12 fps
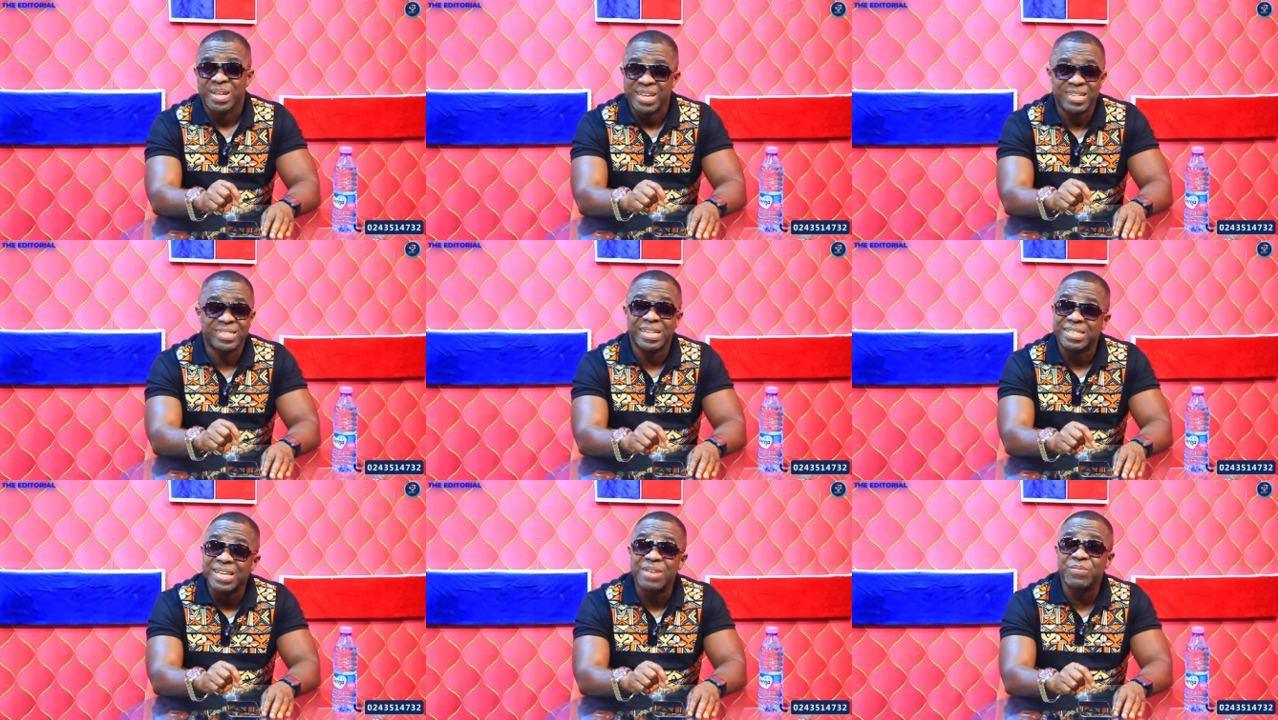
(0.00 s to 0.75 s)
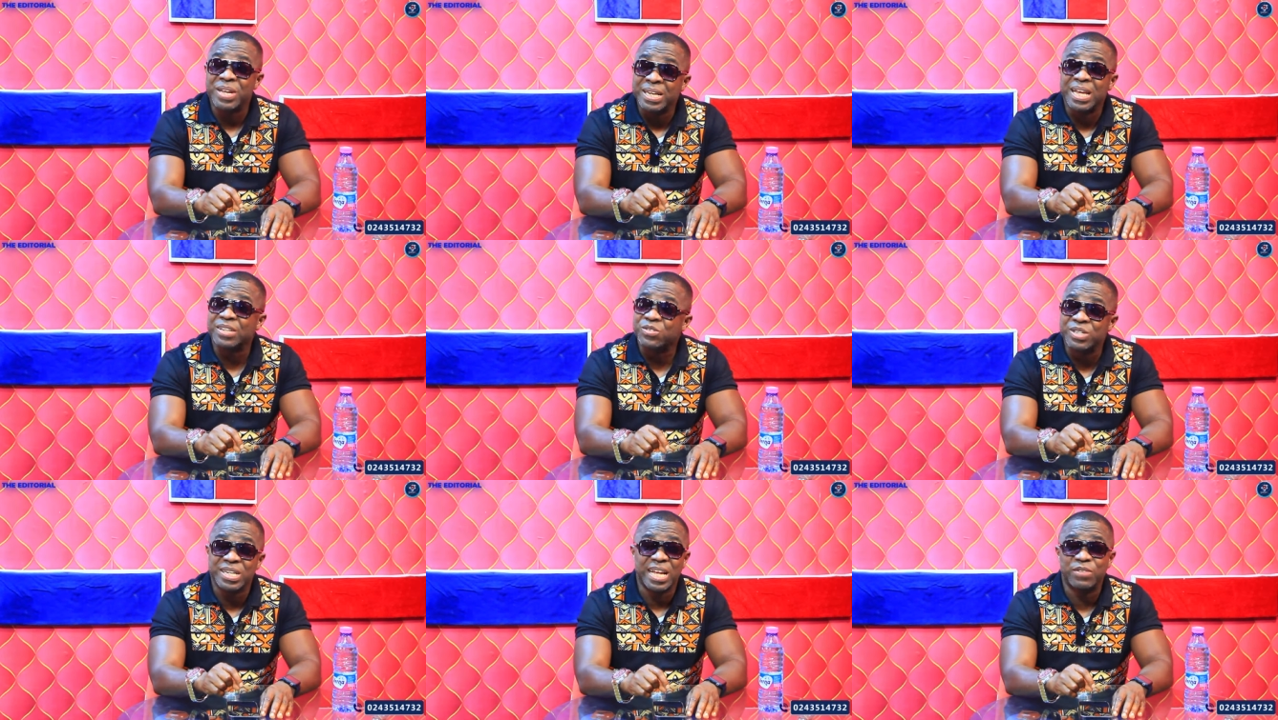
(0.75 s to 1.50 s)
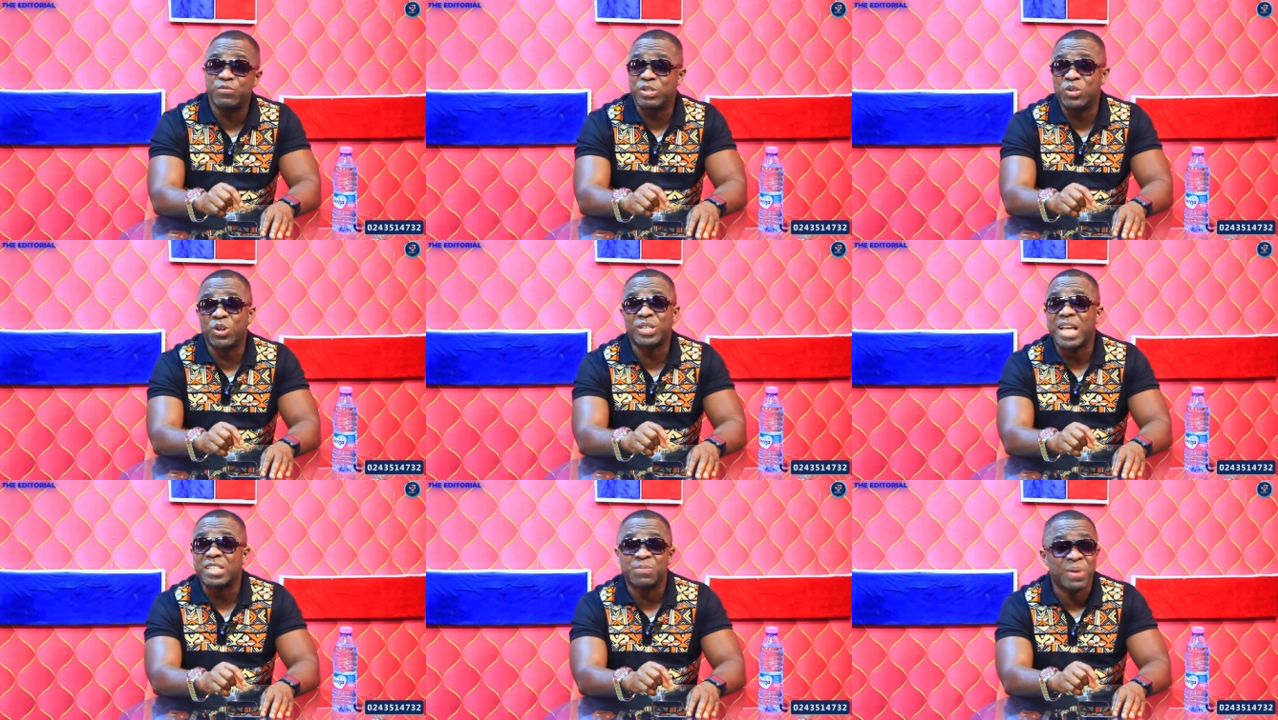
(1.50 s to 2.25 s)
It is the same industry that we don't
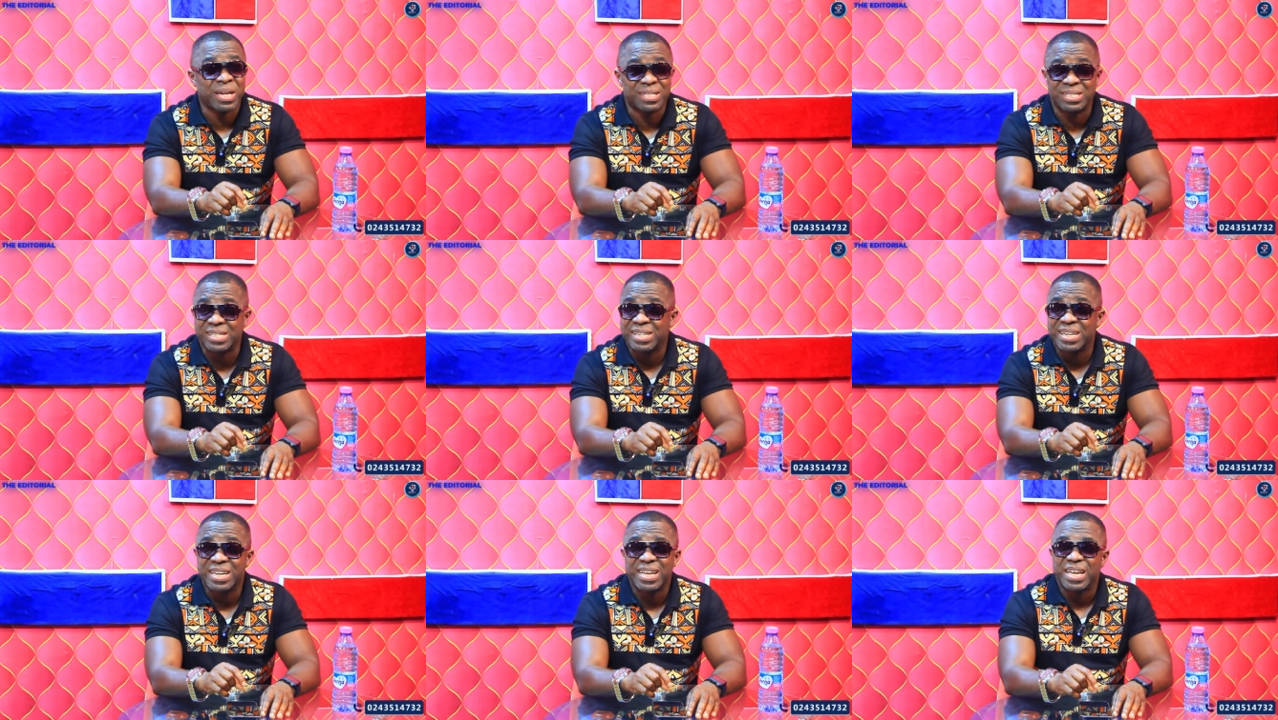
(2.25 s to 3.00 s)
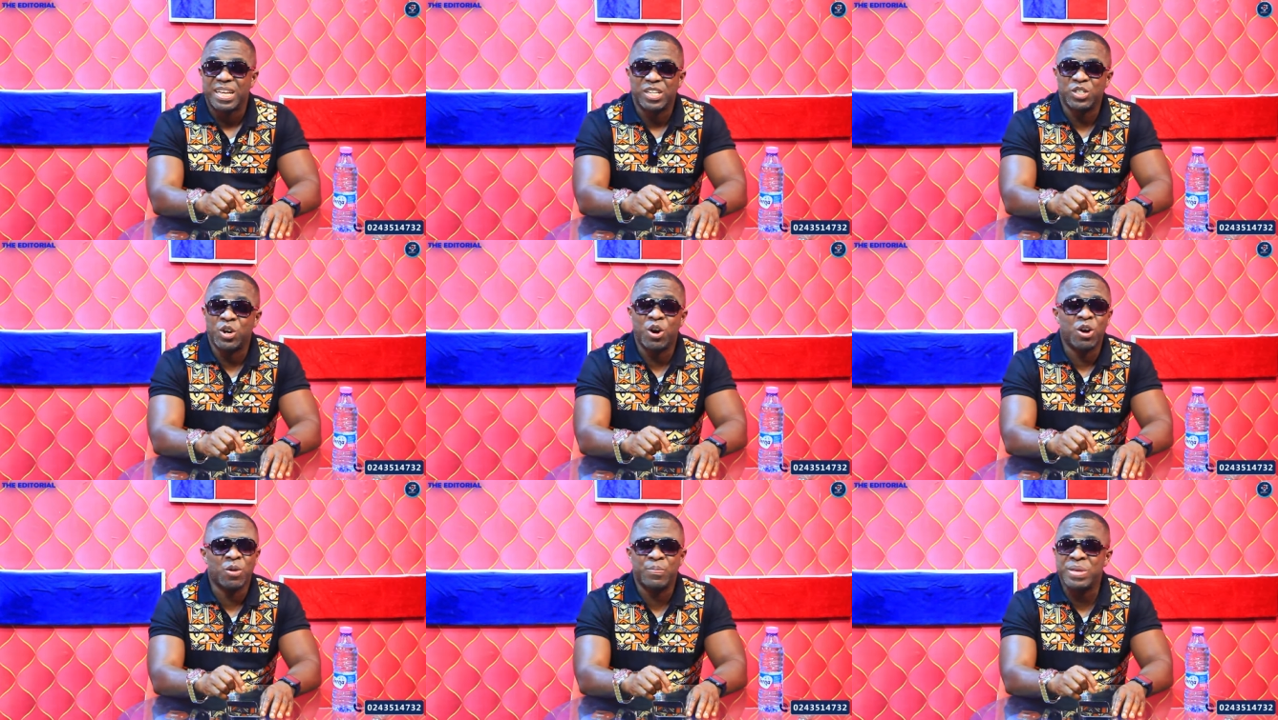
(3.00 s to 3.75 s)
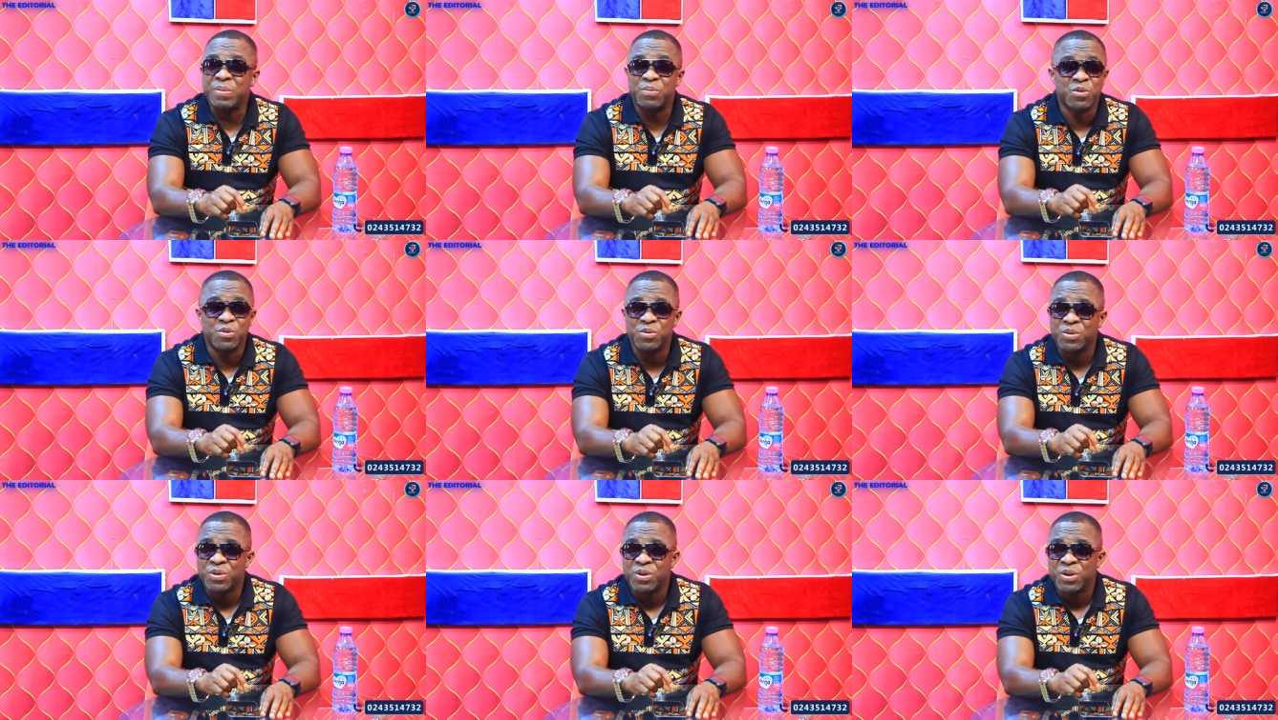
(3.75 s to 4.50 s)
expect young people,
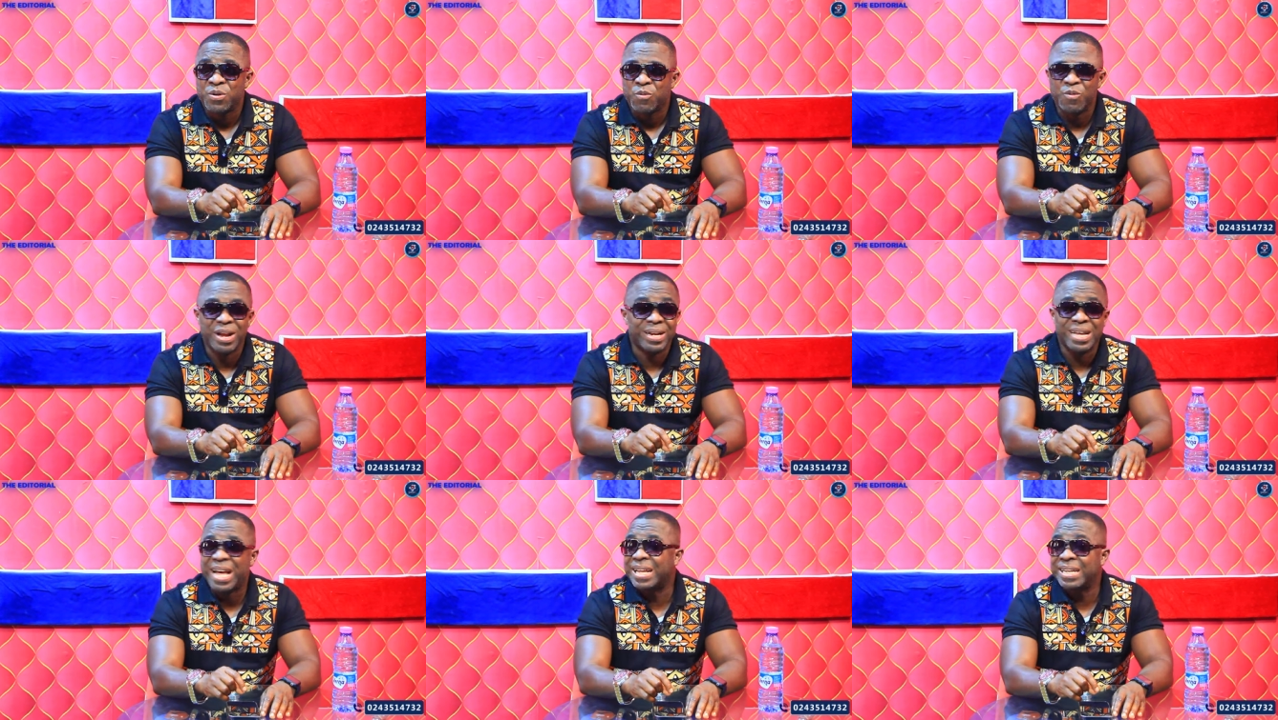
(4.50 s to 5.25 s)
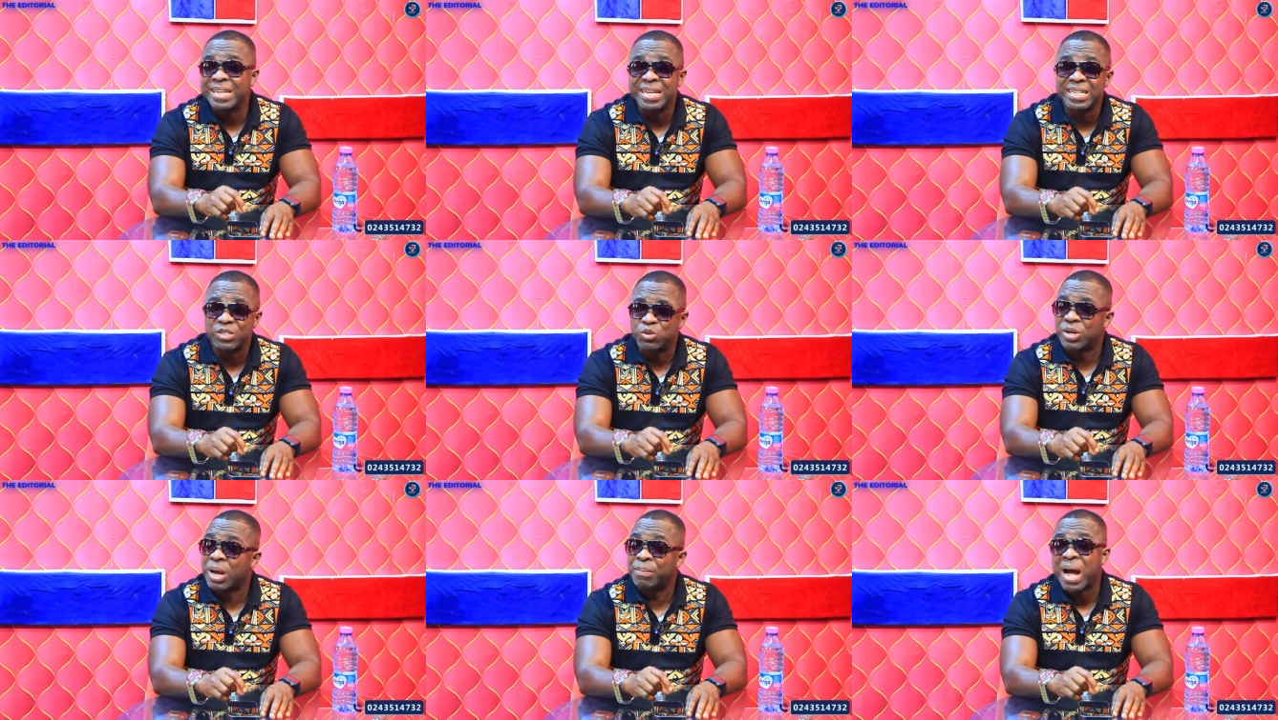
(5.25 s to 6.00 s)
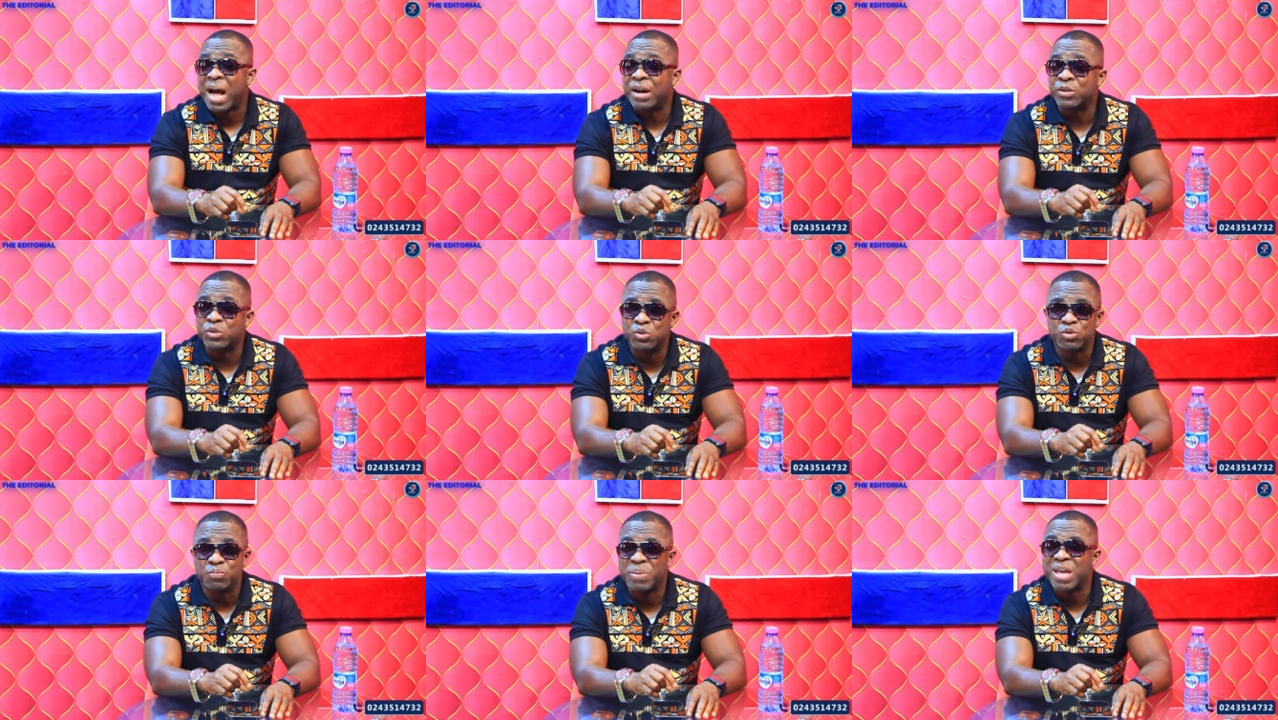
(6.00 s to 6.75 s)
when they are in need, to come out
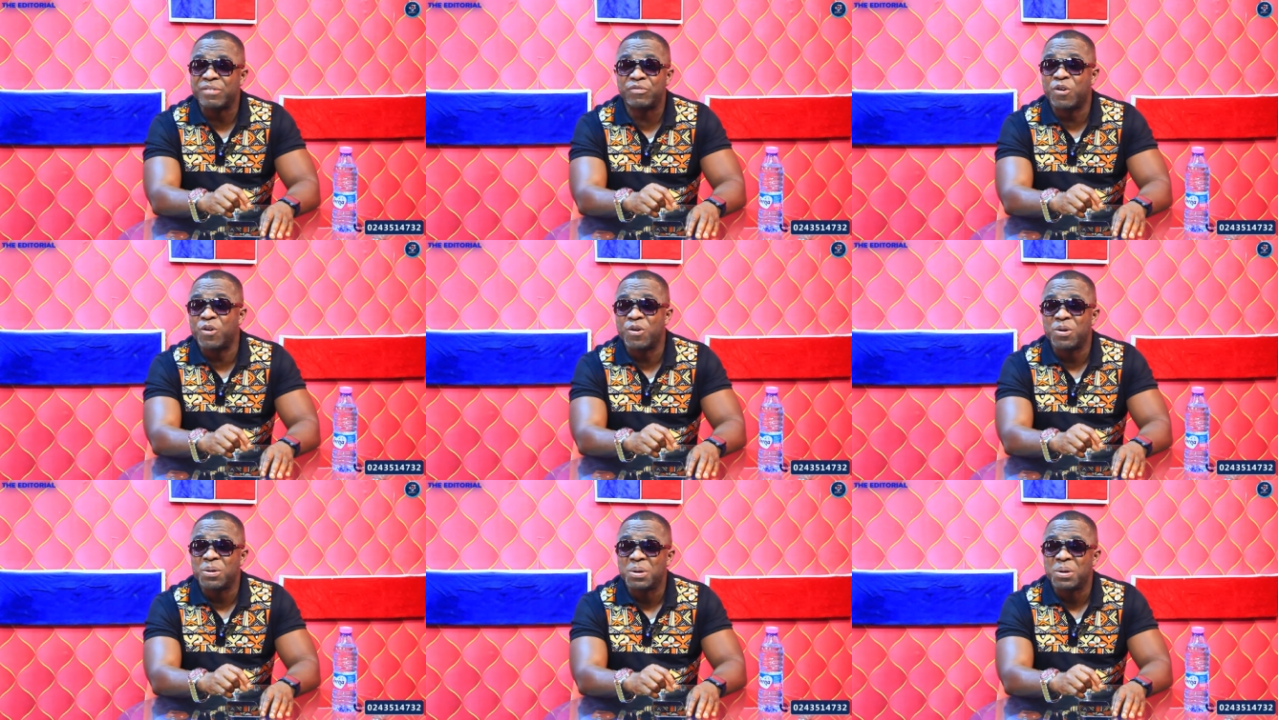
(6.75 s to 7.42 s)
to beg for